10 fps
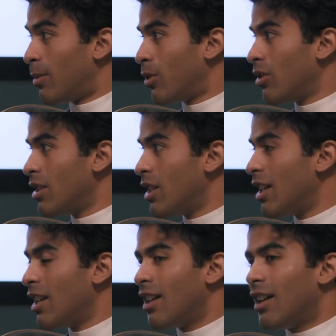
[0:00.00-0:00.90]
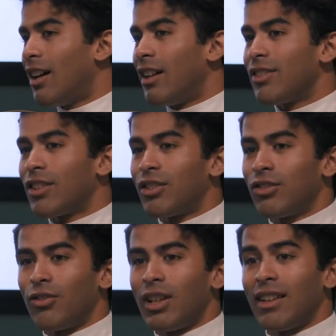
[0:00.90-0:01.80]
people and
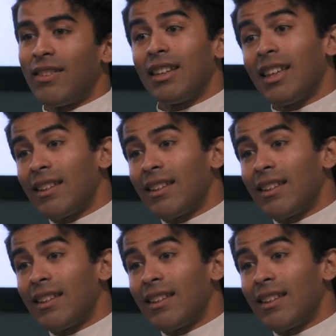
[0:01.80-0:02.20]
starting to realize that,